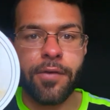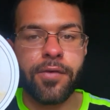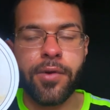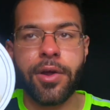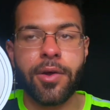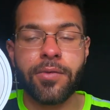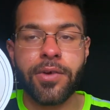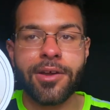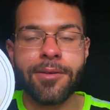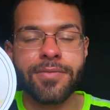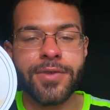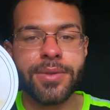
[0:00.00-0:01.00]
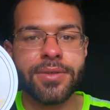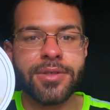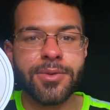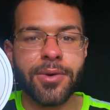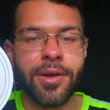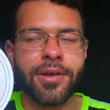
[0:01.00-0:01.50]
for it, right?
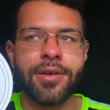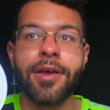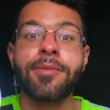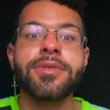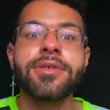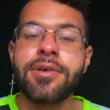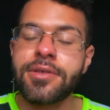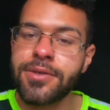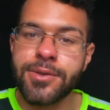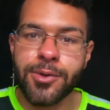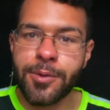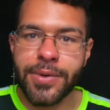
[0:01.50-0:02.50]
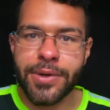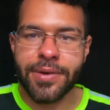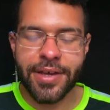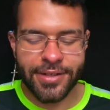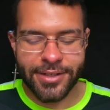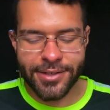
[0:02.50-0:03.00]
Scor uh, I almost call you Scorpio
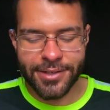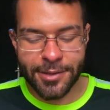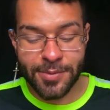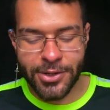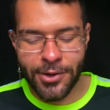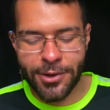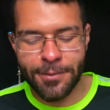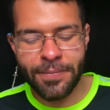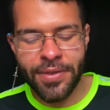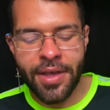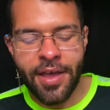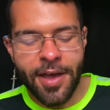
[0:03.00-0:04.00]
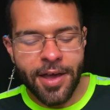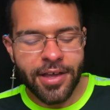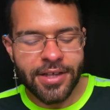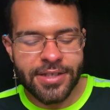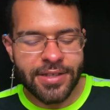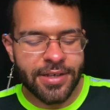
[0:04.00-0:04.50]
Cancer. I'm sorry,
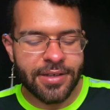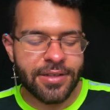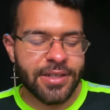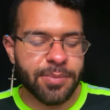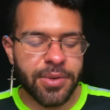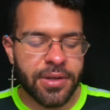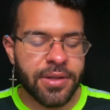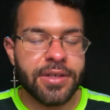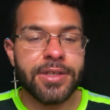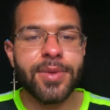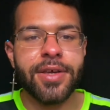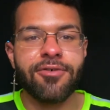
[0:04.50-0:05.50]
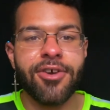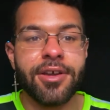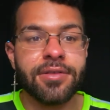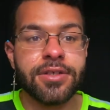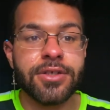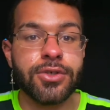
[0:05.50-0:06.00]
because like let's put it in this way,
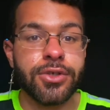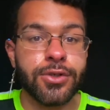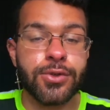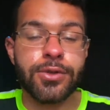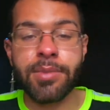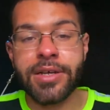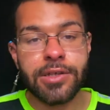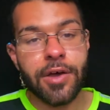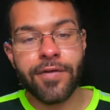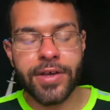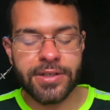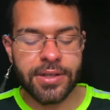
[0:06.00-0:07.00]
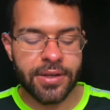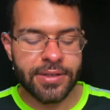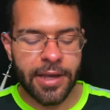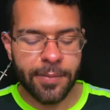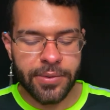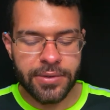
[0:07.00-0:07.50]
right? Let's just use myself as an
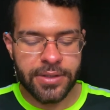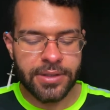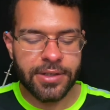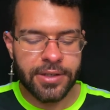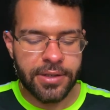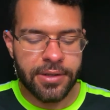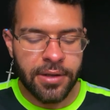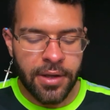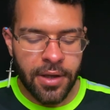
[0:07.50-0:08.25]
example, just to